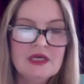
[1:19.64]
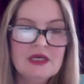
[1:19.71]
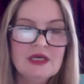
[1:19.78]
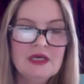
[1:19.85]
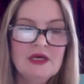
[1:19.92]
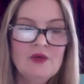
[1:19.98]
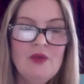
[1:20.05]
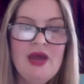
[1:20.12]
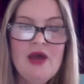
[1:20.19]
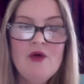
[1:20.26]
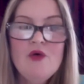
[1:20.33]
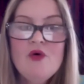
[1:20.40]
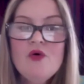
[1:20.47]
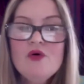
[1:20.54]
Where
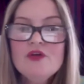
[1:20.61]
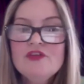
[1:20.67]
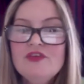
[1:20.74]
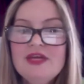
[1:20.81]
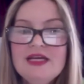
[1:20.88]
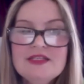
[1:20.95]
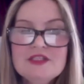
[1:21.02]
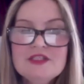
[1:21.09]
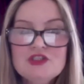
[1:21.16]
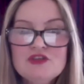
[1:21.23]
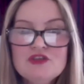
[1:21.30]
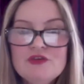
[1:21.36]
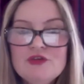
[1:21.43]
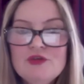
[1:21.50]
all things are
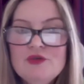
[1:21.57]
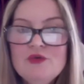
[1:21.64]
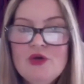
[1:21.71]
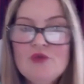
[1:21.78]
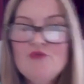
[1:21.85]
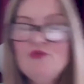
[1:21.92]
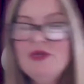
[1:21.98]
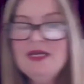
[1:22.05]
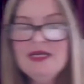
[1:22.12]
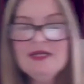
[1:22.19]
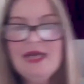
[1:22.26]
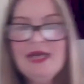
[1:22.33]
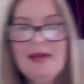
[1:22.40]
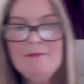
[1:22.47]
true,
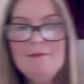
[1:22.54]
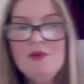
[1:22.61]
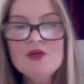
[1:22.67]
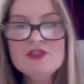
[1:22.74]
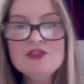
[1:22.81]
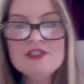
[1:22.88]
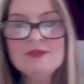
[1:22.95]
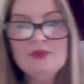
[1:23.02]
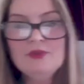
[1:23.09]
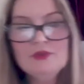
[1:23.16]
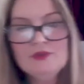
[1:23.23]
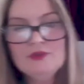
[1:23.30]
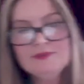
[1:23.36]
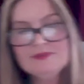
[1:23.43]
real and
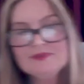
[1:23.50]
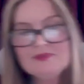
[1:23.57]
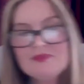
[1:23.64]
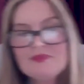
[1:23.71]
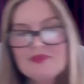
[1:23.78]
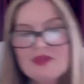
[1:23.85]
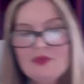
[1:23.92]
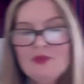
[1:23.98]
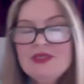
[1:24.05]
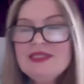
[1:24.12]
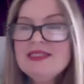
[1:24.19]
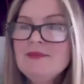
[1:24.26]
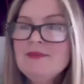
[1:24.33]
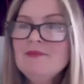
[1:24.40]
possible, we
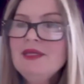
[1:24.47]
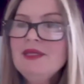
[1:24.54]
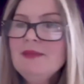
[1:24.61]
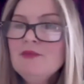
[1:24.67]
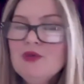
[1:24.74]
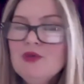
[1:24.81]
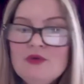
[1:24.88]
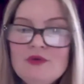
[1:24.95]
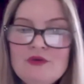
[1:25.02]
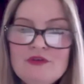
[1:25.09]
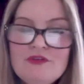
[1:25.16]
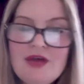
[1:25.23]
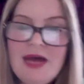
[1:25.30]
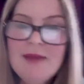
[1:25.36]
simply
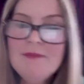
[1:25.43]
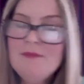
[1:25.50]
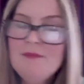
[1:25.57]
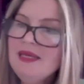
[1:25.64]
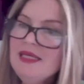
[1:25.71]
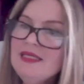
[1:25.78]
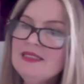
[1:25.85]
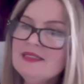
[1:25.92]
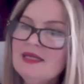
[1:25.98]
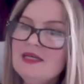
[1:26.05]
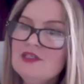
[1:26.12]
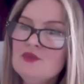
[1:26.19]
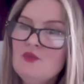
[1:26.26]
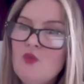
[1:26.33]
move and beat
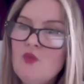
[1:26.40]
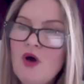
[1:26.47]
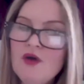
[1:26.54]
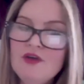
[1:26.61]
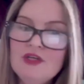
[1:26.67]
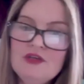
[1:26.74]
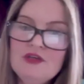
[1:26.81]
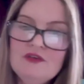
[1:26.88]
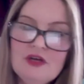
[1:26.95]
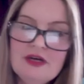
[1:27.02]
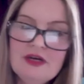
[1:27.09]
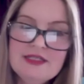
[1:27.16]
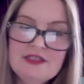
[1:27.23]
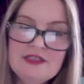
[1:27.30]
as one
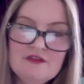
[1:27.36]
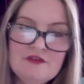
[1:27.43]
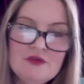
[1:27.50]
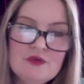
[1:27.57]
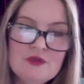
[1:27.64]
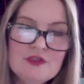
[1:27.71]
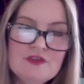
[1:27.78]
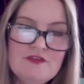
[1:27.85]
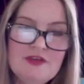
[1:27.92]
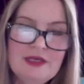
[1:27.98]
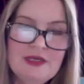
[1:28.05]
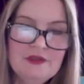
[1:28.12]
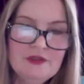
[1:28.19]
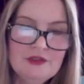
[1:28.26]
united force
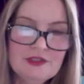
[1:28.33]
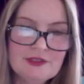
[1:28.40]
field.